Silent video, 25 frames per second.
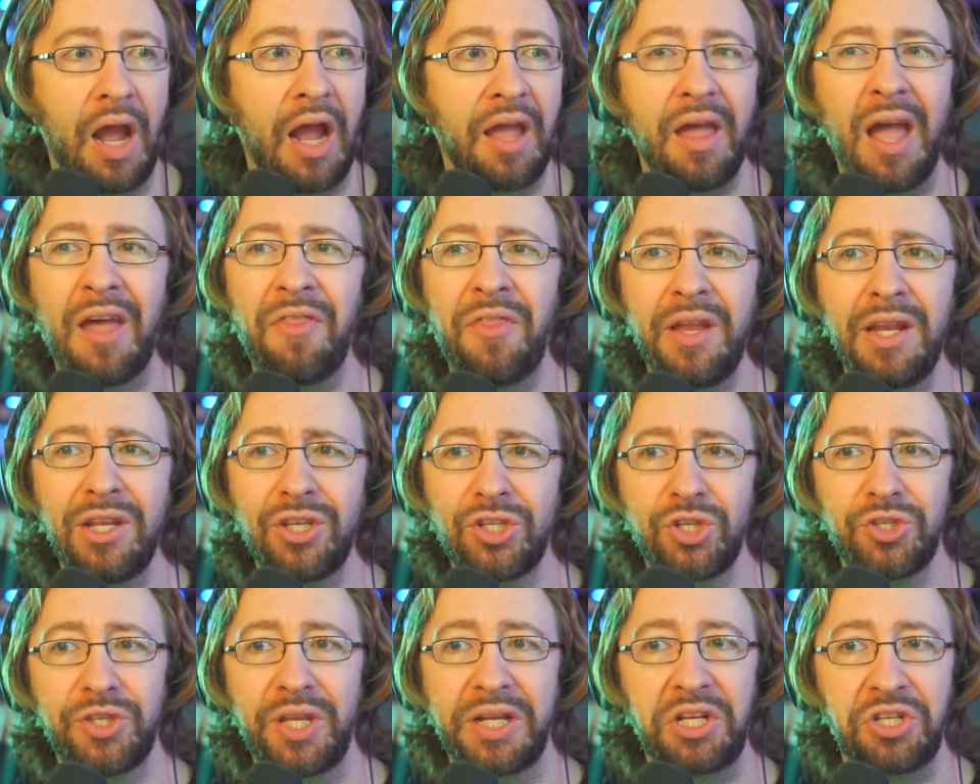I, I think
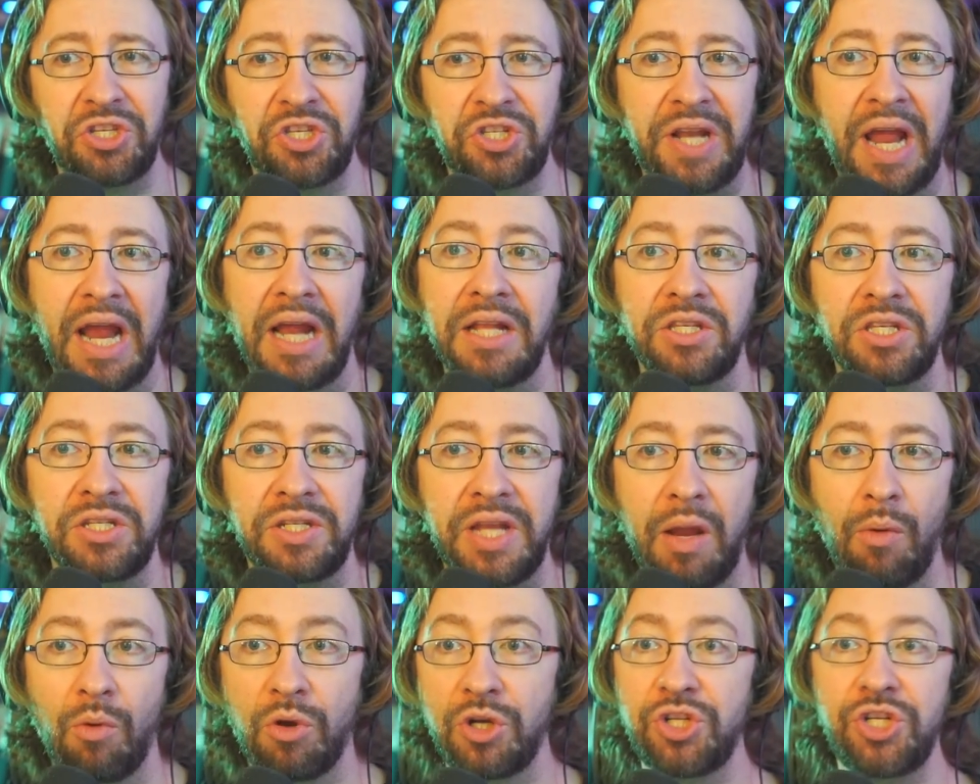it's just like a stand
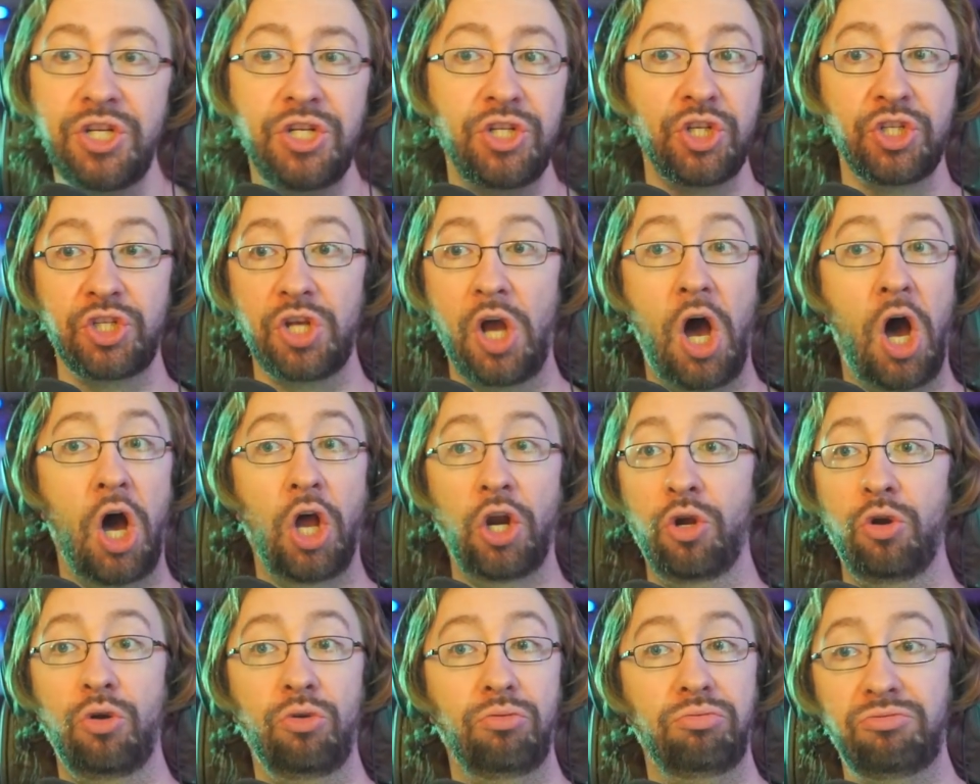state where she just
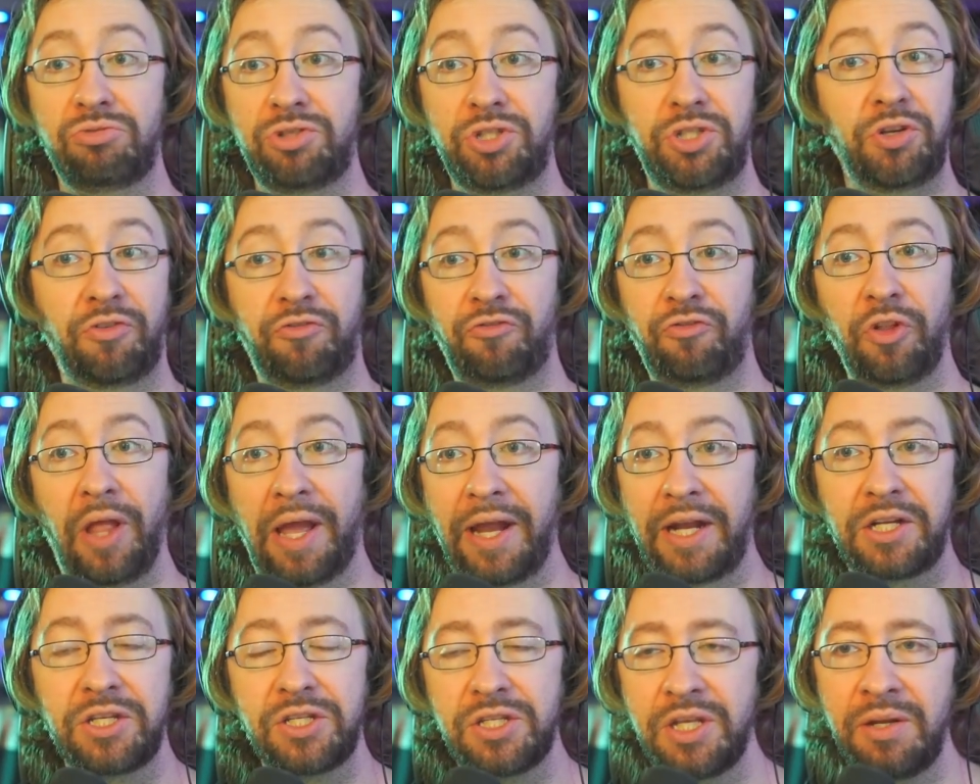auto
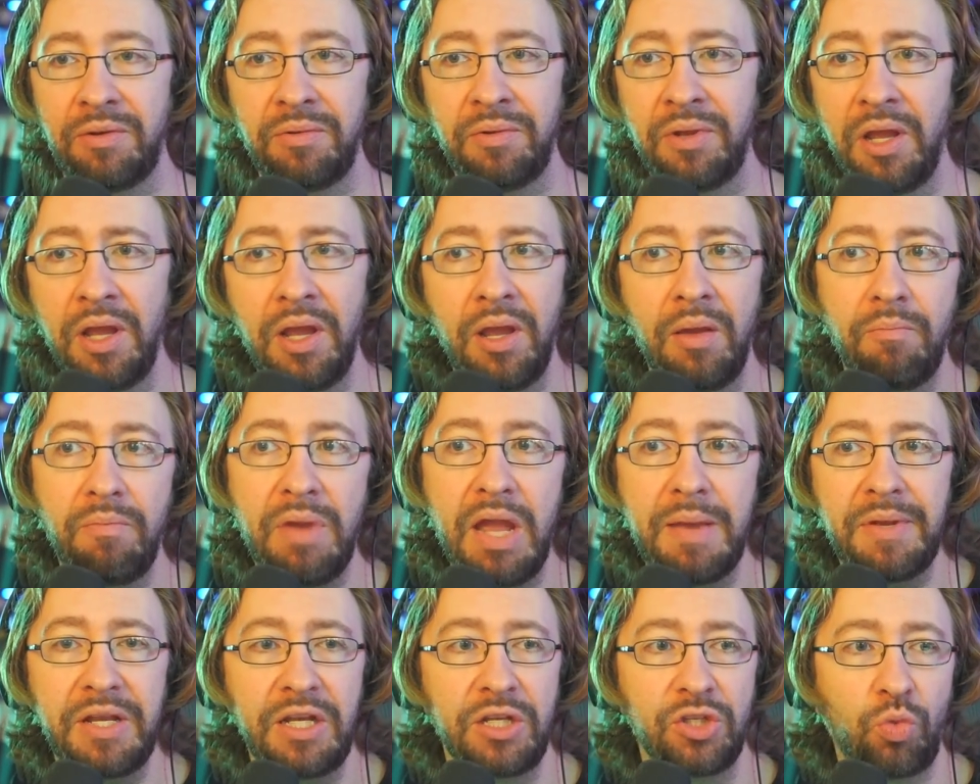deflects and
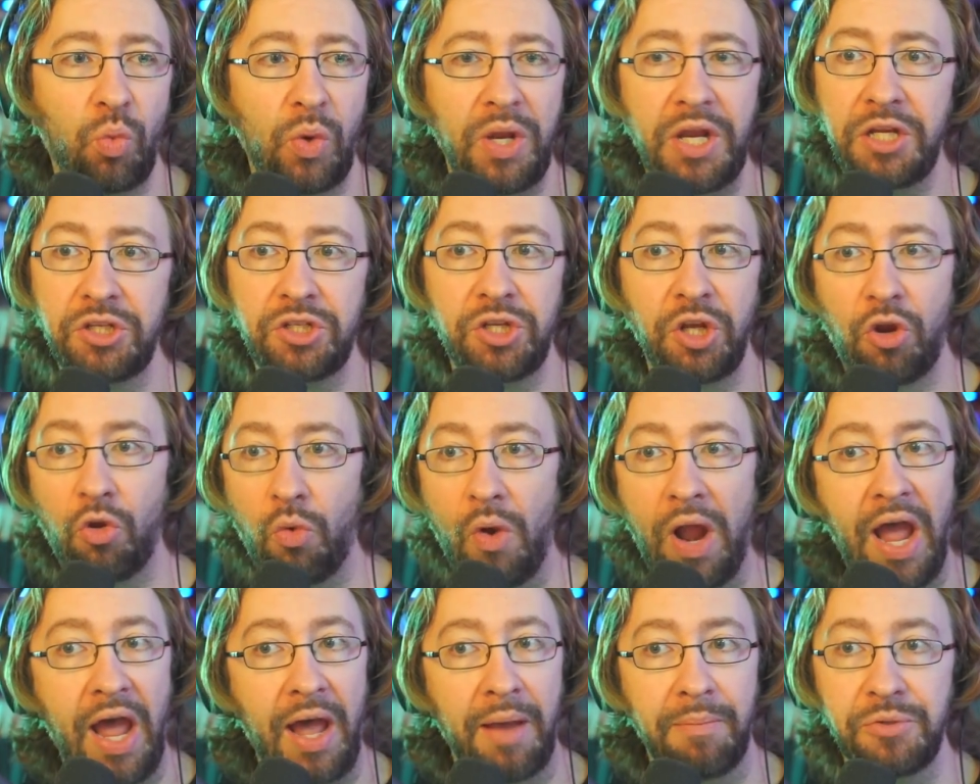maybe is weak to
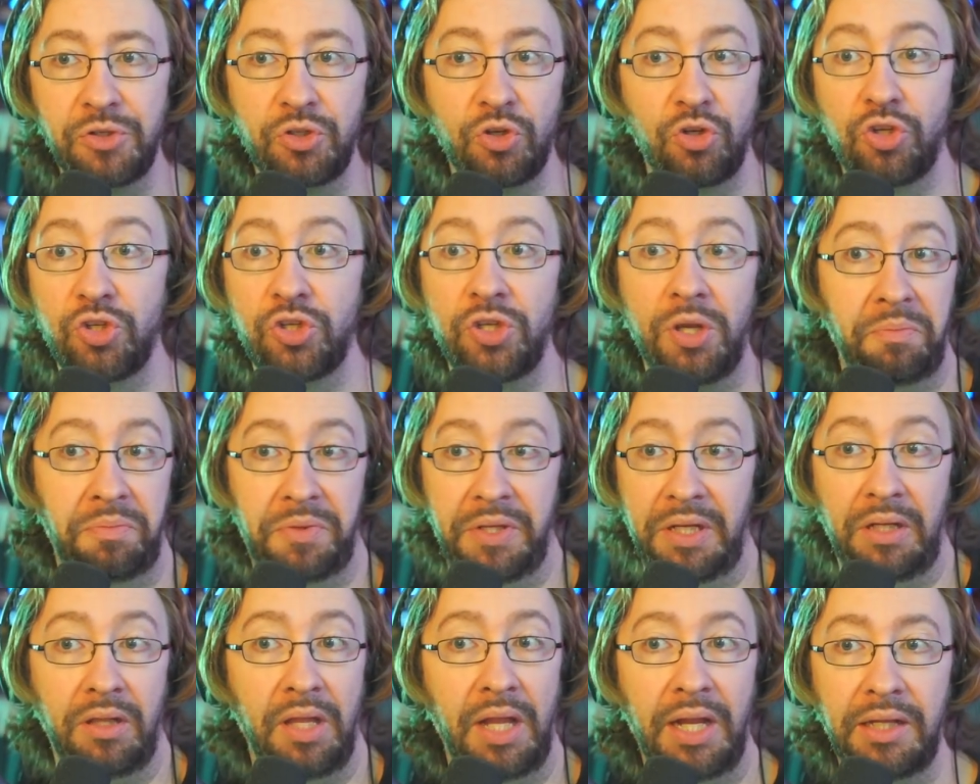grabs or
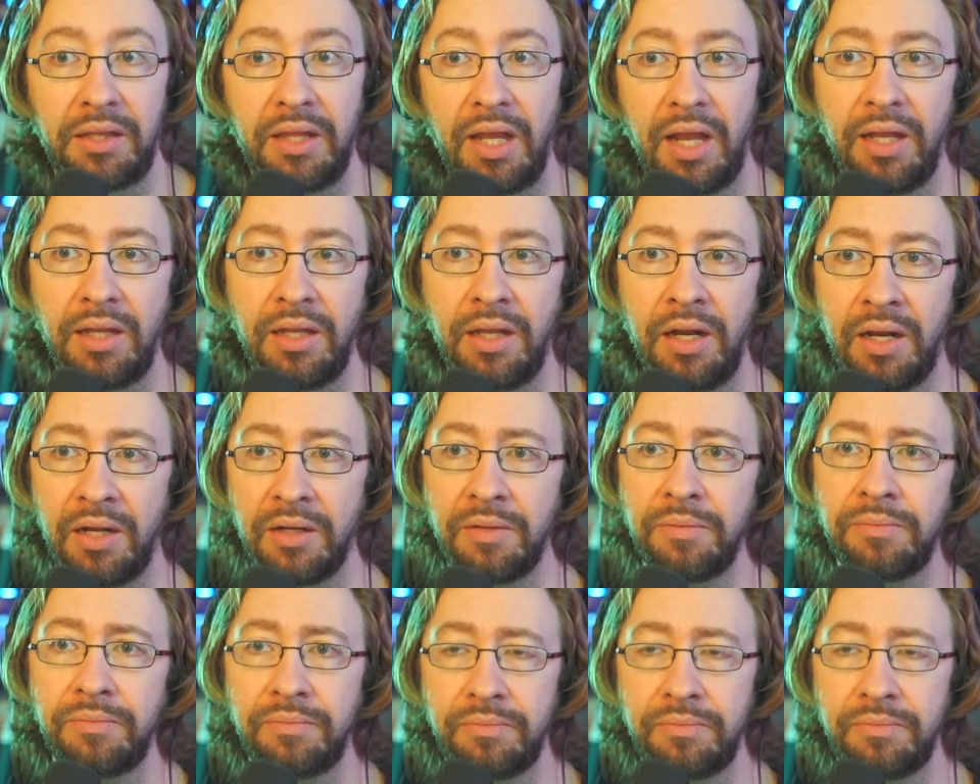something like like that, you know?